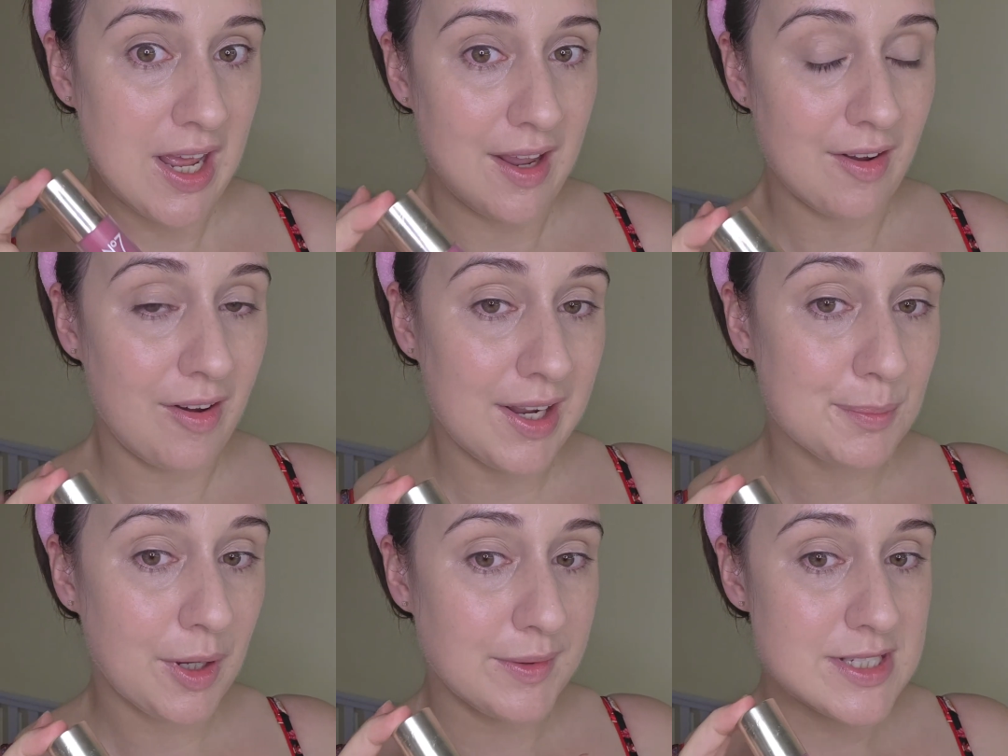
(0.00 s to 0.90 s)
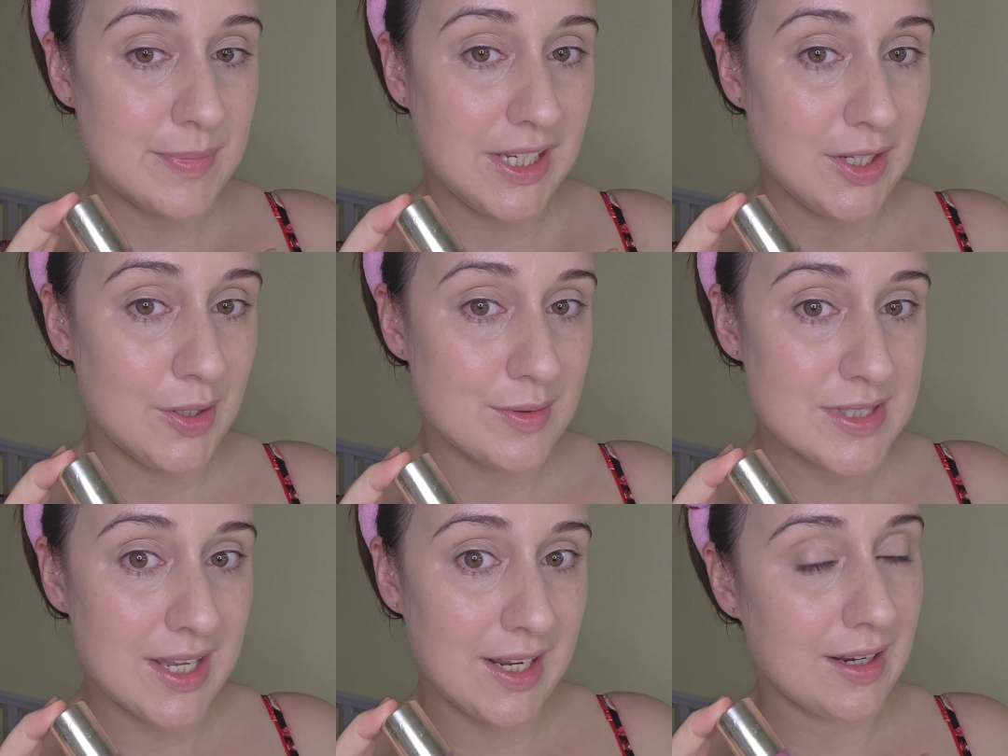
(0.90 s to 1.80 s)
and I am going to be
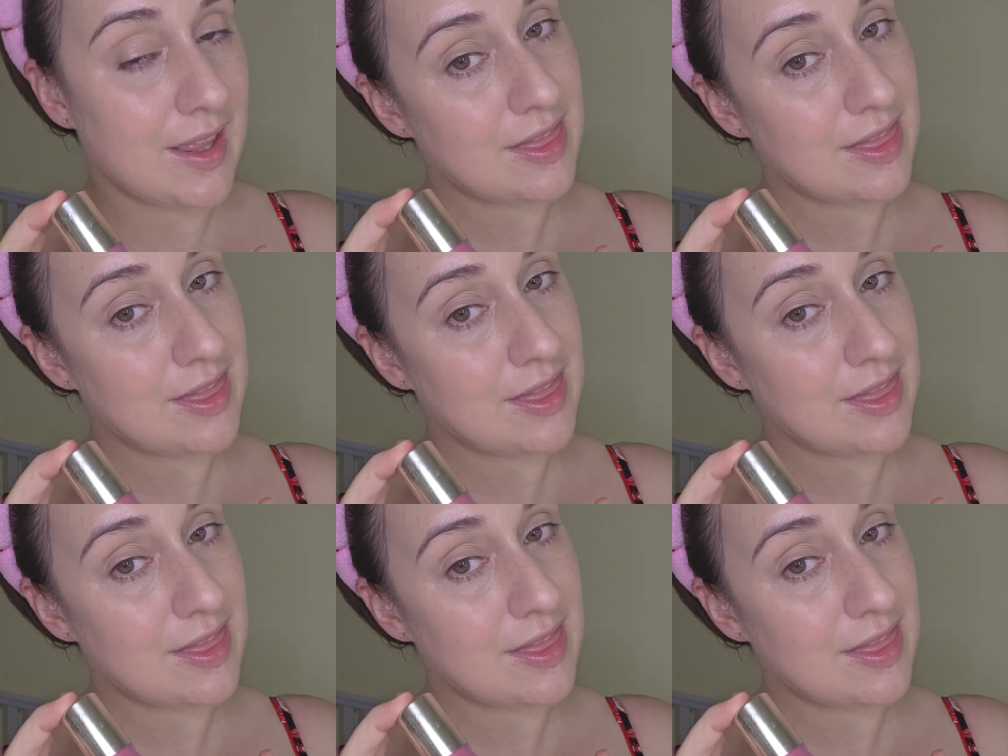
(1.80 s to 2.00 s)
using